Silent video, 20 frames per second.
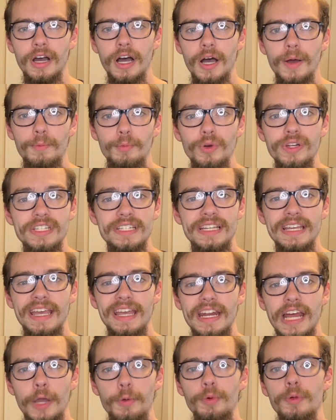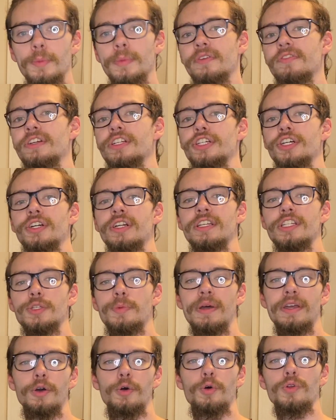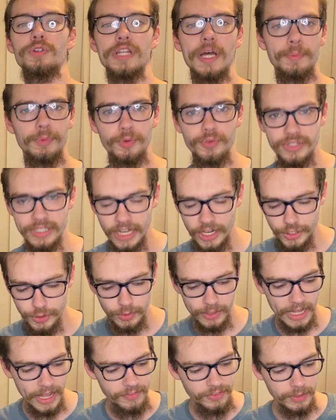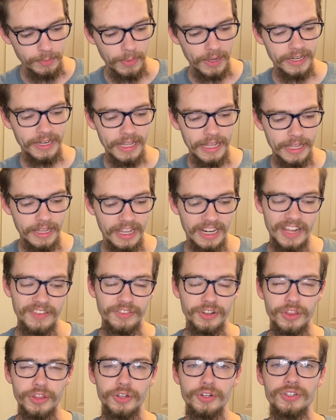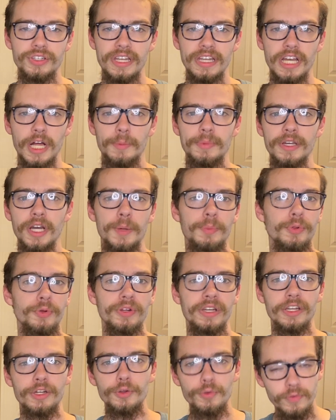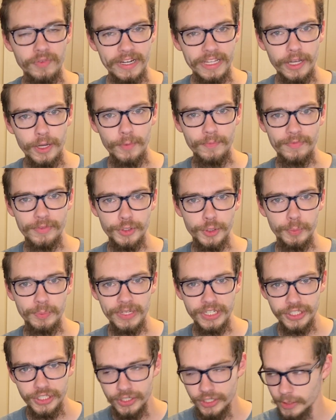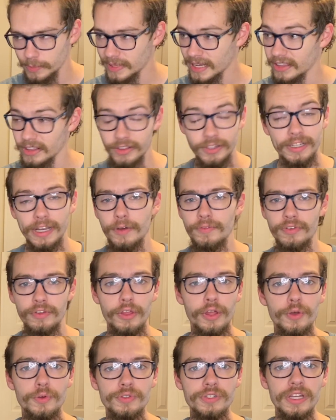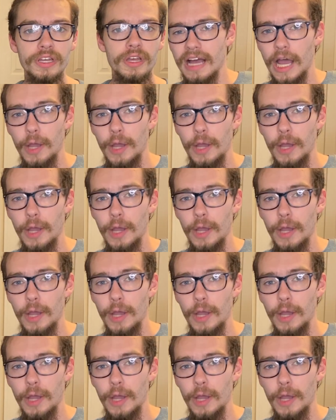Once again, I will be returning to my old upload schedule every Monday, and every Thursday I'll be uploading a new video, so be sure to be on the lookout for those.